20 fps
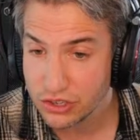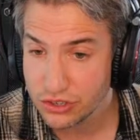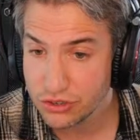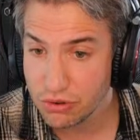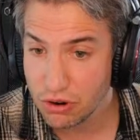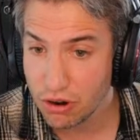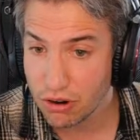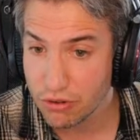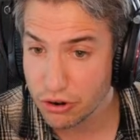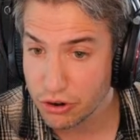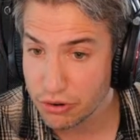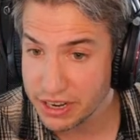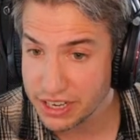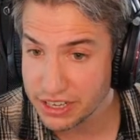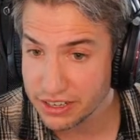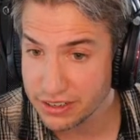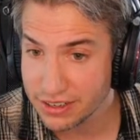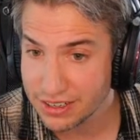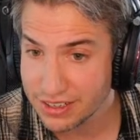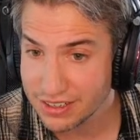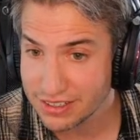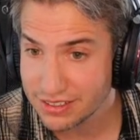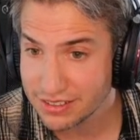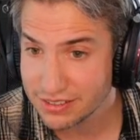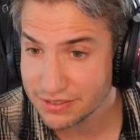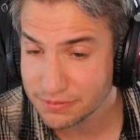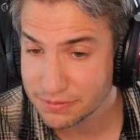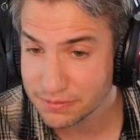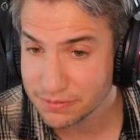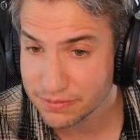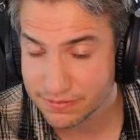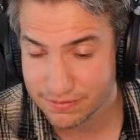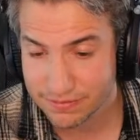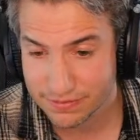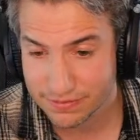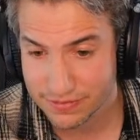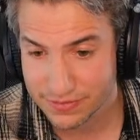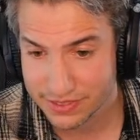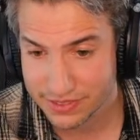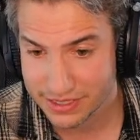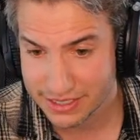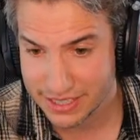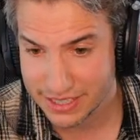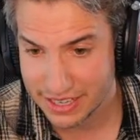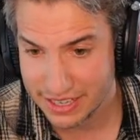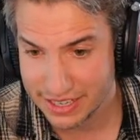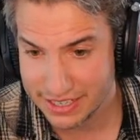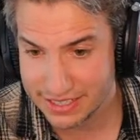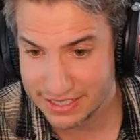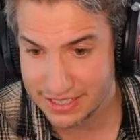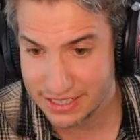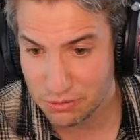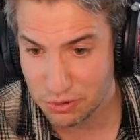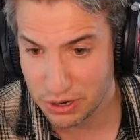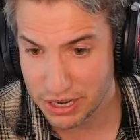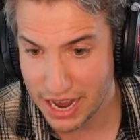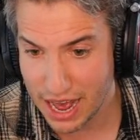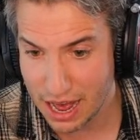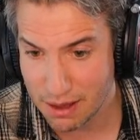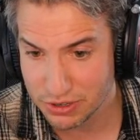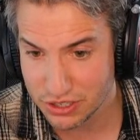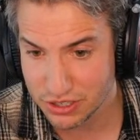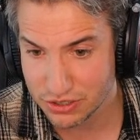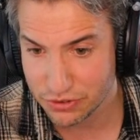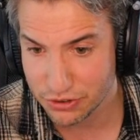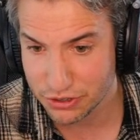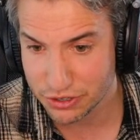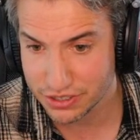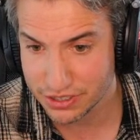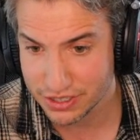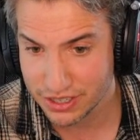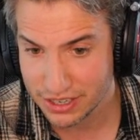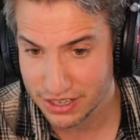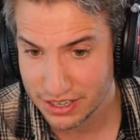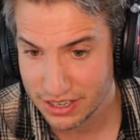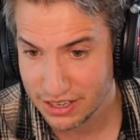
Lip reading: to overridden. Let's see what happens first.